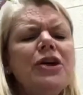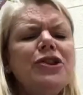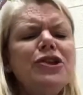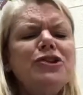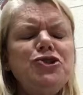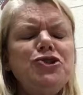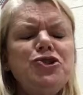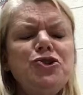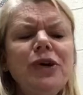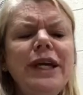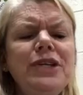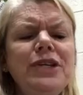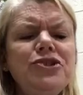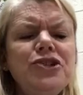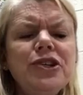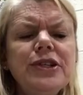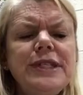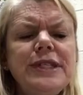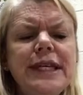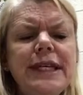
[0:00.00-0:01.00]
The
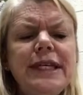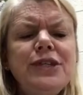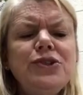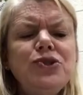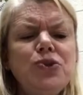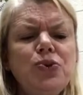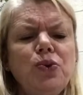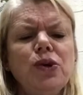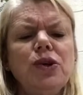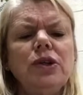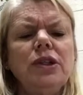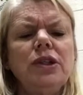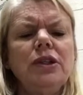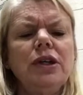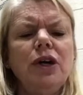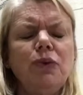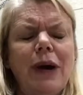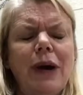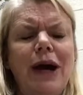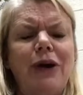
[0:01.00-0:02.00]
stranger didn't twirl
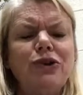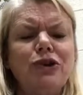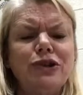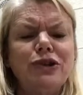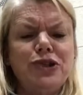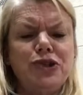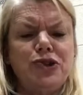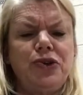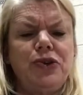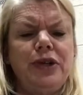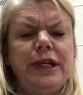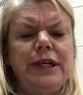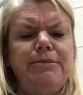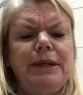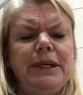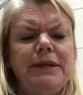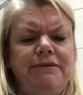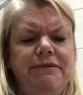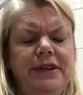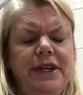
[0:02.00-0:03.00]
around or scream
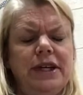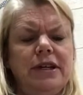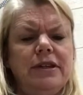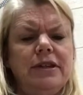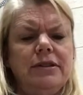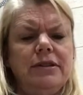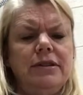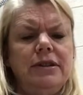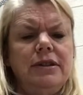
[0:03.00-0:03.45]
in fear.